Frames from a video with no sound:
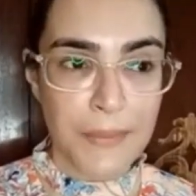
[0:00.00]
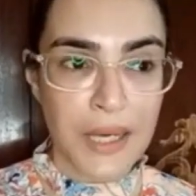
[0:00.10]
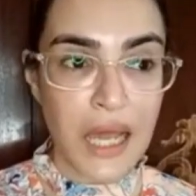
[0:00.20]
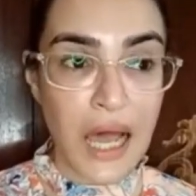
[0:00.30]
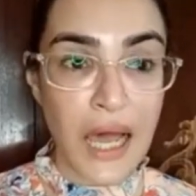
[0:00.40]

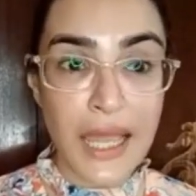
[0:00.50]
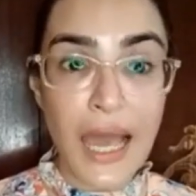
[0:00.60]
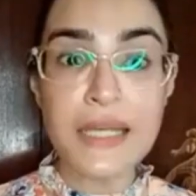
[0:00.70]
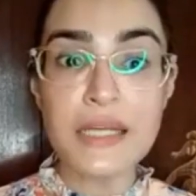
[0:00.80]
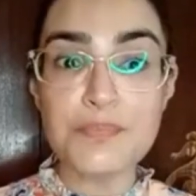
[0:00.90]
but
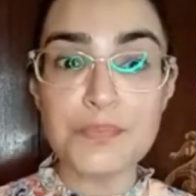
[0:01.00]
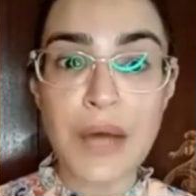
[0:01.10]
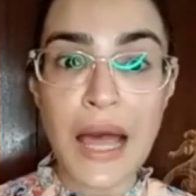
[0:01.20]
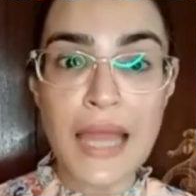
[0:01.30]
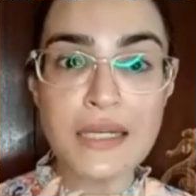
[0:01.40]
I
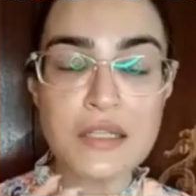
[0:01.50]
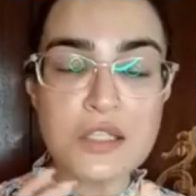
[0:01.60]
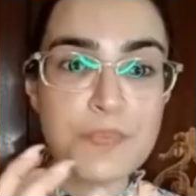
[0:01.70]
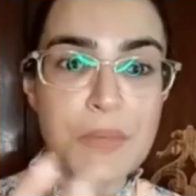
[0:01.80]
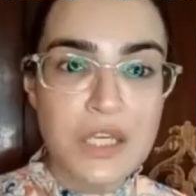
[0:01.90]
had a
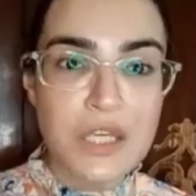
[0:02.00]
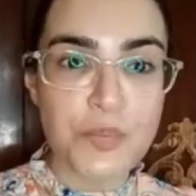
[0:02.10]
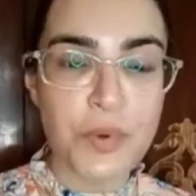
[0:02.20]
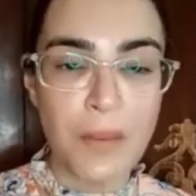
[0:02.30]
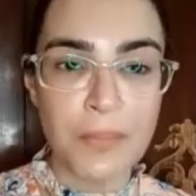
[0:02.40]

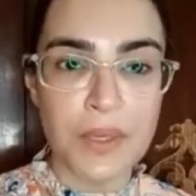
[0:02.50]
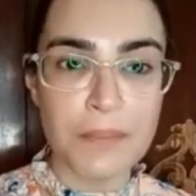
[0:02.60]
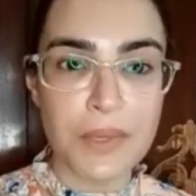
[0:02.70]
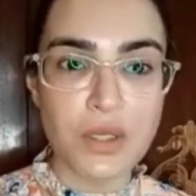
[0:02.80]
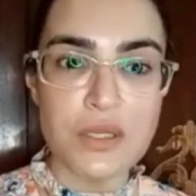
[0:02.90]
speech
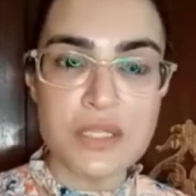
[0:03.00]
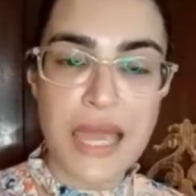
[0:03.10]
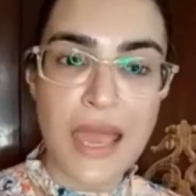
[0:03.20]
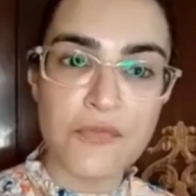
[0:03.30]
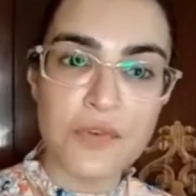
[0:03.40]
problem
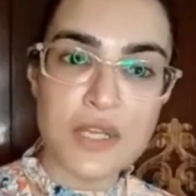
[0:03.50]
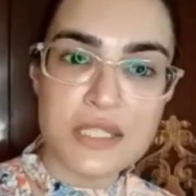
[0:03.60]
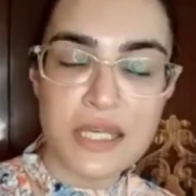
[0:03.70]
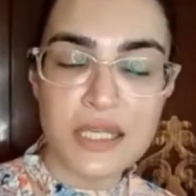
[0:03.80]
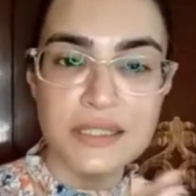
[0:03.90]
because every
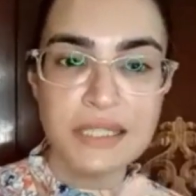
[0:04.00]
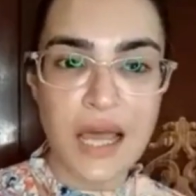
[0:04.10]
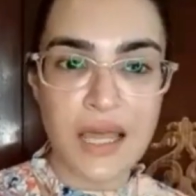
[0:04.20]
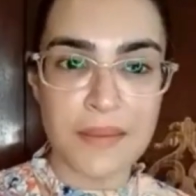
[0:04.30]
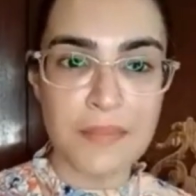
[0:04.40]
single
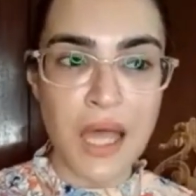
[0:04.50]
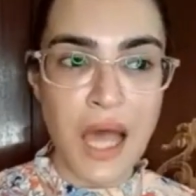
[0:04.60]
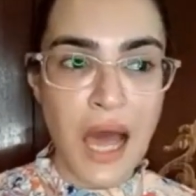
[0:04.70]
time